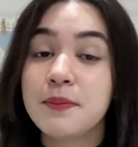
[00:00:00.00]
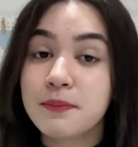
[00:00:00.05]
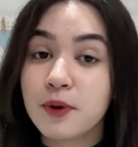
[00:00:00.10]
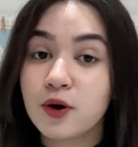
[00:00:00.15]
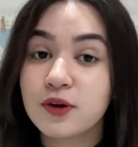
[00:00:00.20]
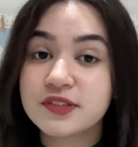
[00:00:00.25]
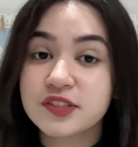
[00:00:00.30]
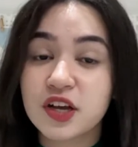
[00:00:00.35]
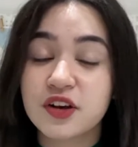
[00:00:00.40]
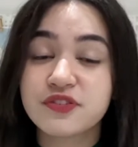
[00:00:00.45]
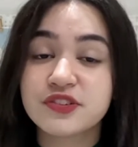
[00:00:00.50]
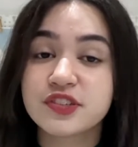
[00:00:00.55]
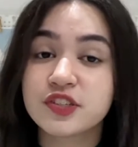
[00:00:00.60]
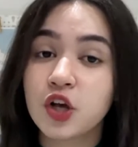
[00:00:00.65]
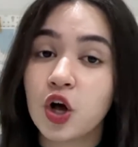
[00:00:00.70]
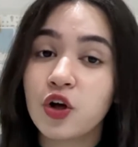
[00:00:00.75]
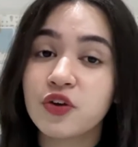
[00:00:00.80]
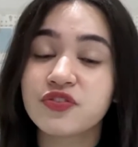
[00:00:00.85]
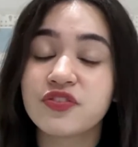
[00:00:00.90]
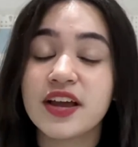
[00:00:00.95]
most of
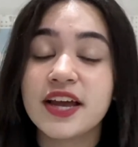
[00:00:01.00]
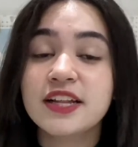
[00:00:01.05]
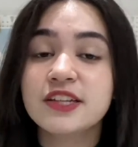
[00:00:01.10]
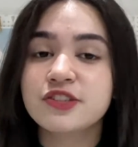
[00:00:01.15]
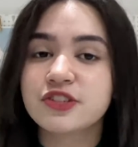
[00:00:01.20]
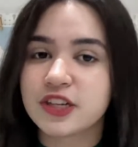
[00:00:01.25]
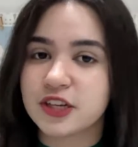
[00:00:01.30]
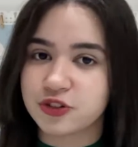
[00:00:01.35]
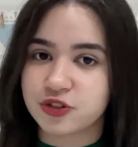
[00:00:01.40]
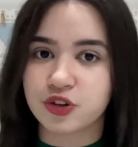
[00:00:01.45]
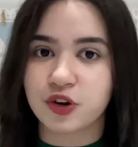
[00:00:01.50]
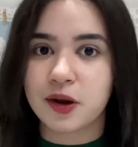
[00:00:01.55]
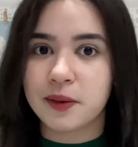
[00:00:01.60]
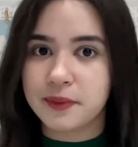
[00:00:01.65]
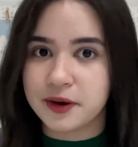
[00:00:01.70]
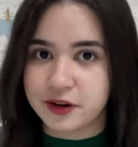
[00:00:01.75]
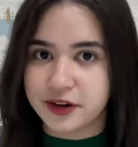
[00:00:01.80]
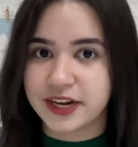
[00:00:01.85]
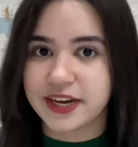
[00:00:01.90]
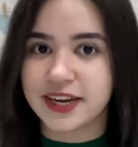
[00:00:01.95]
South and Central
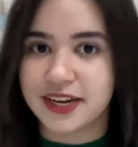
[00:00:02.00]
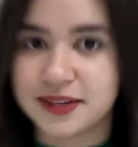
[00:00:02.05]
America.